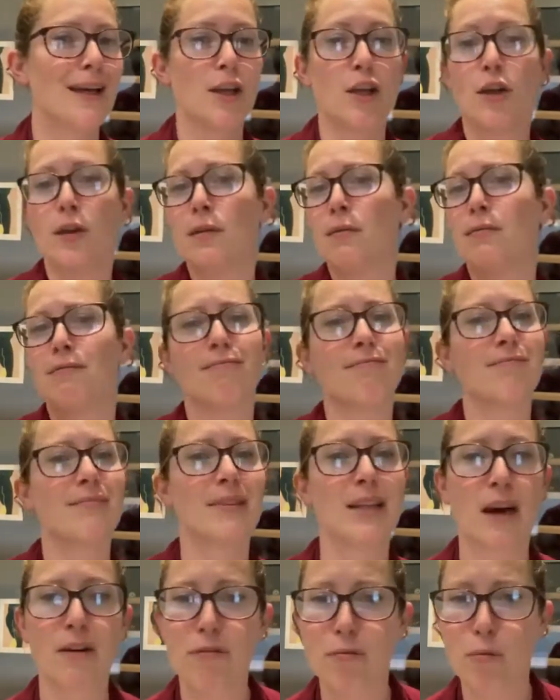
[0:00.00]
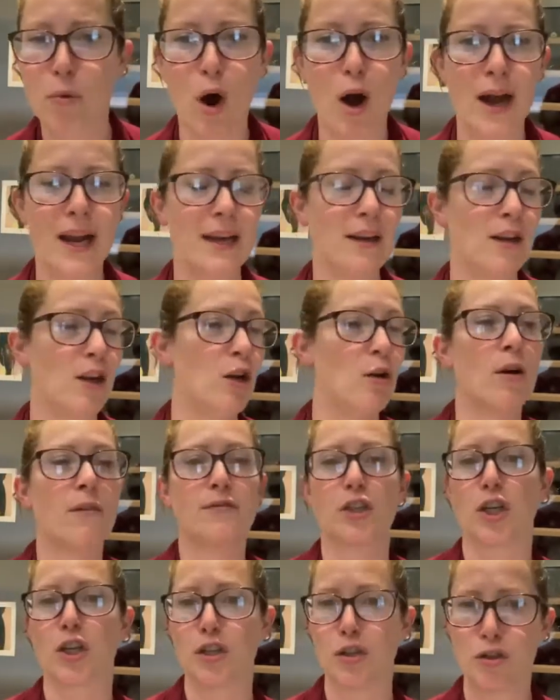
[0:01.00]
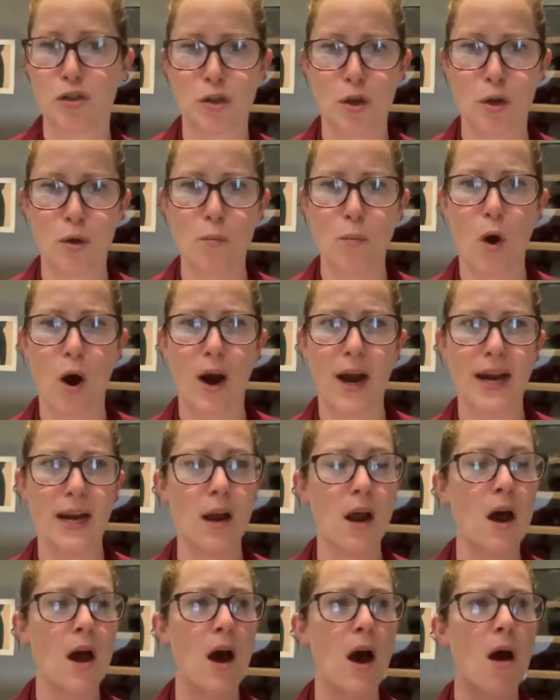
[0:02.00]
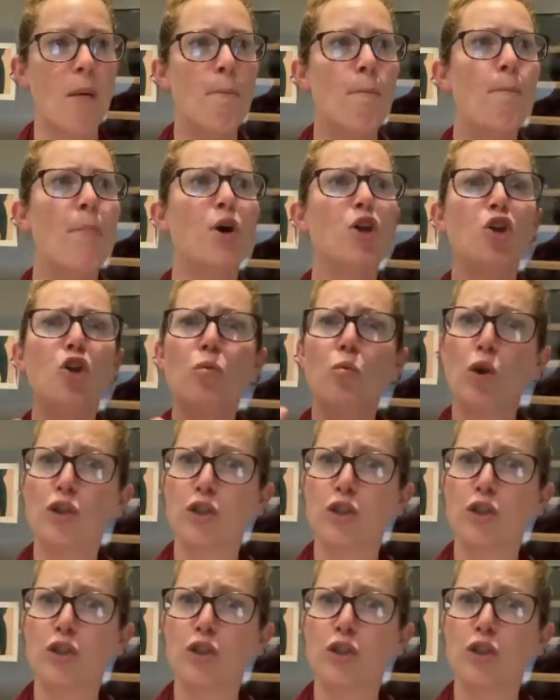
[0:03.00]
you love wine, you love to consume wine, but you